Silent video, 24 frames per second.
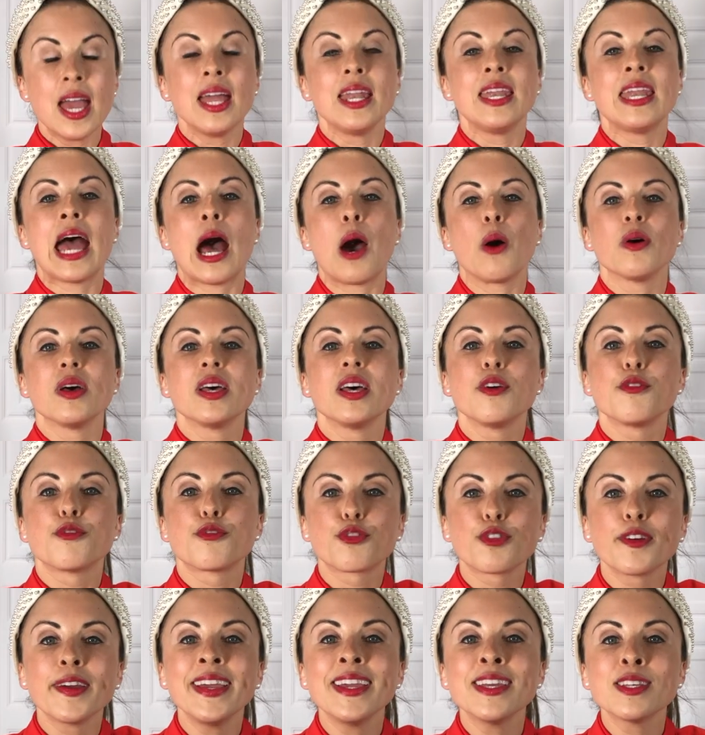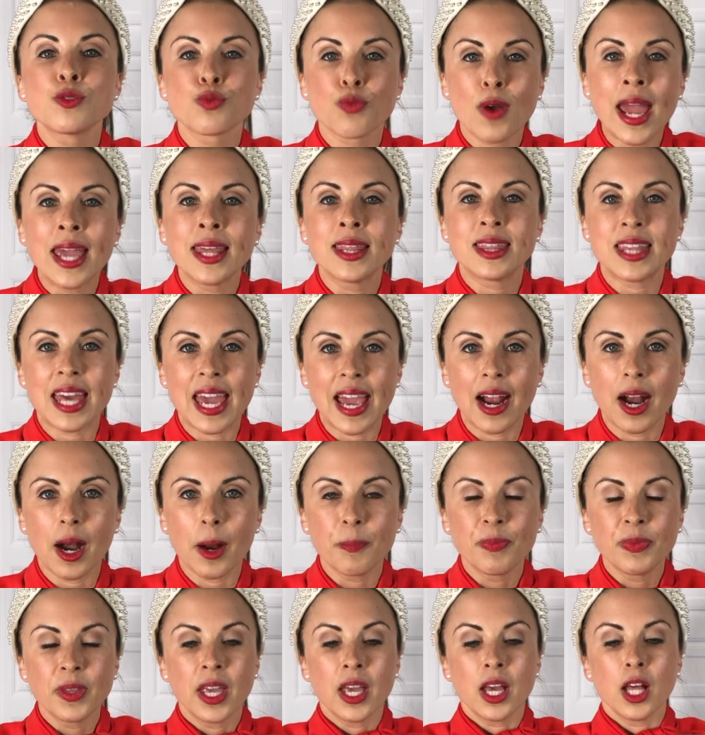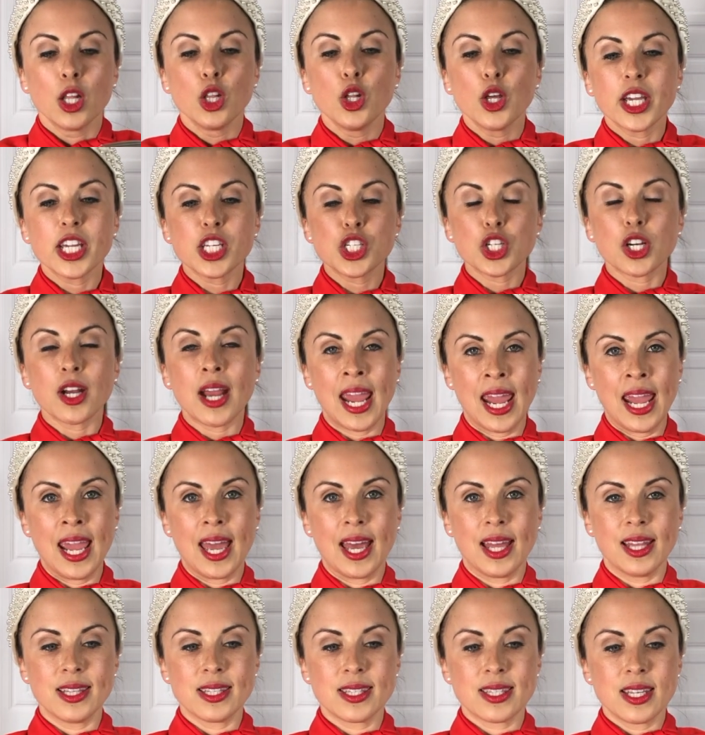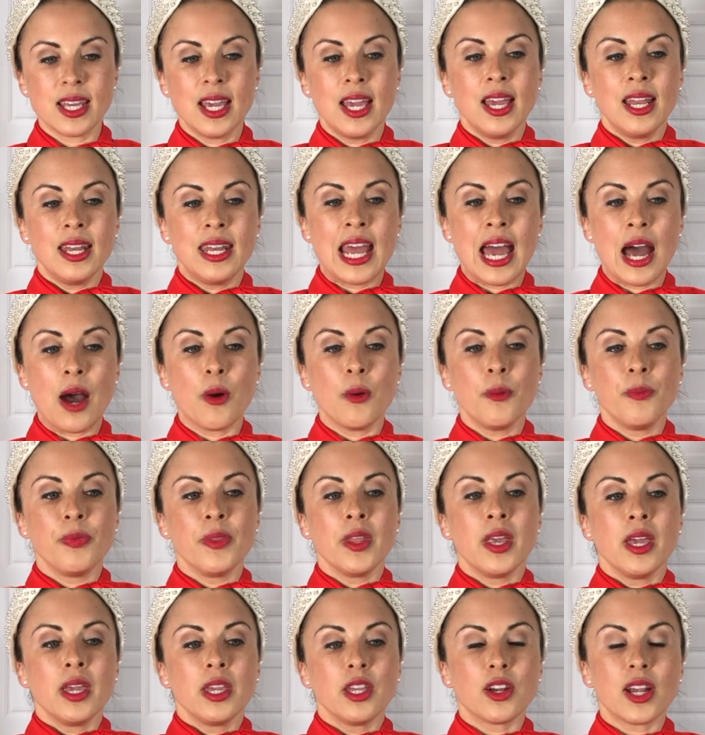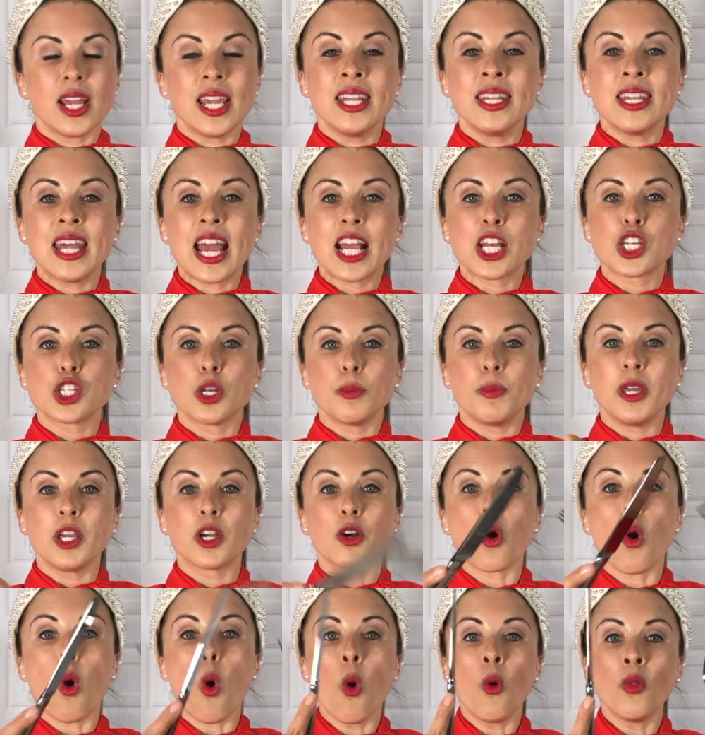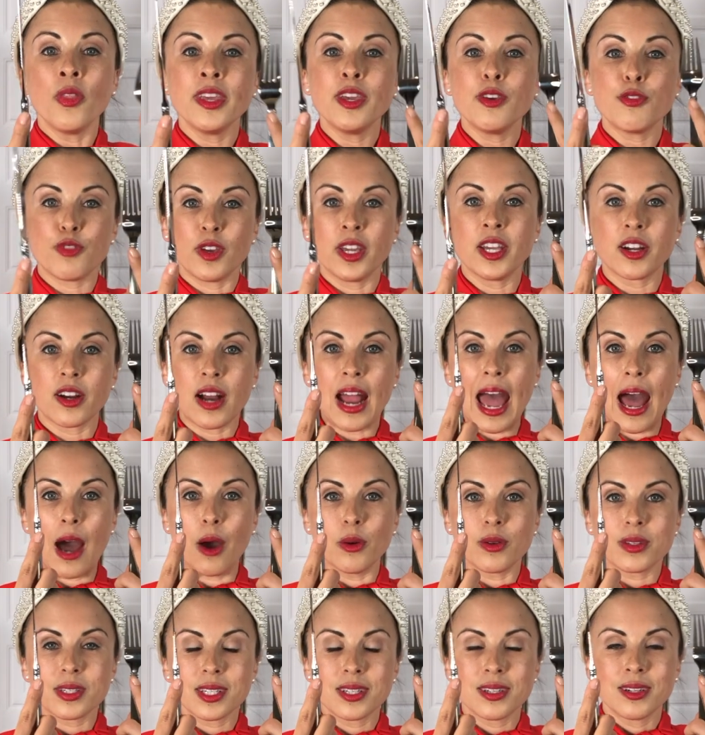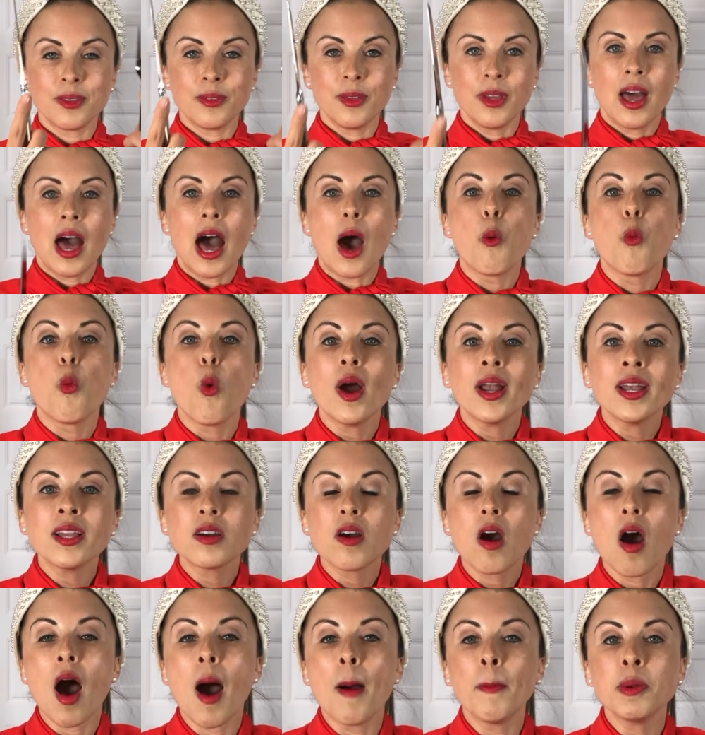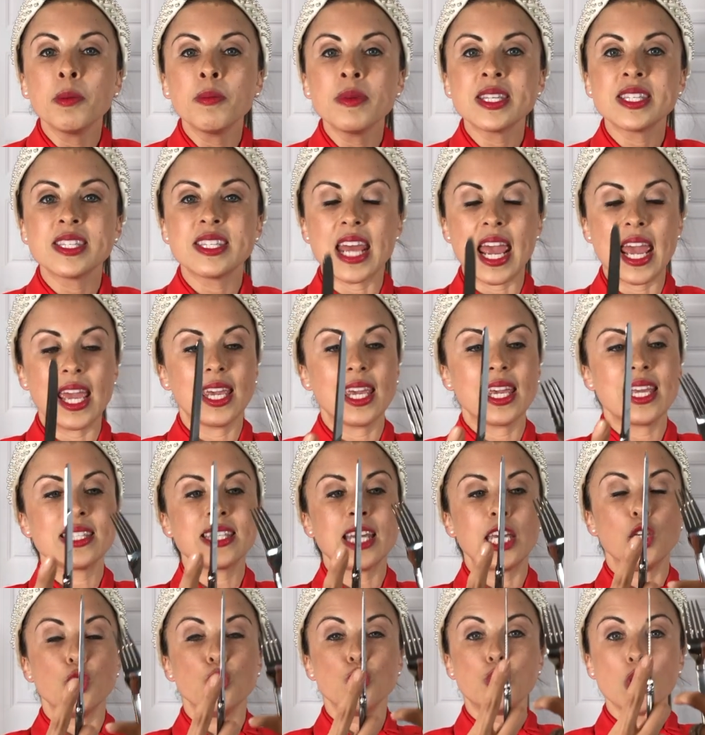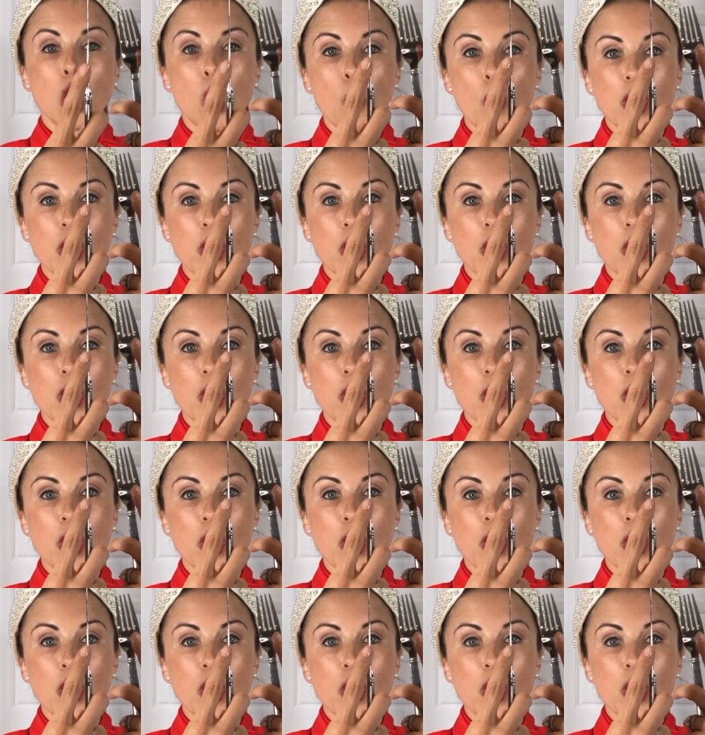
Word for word: Now, freeze right there. Look at your hands. Now, your index should be your only finger out. One common mistake is that you don't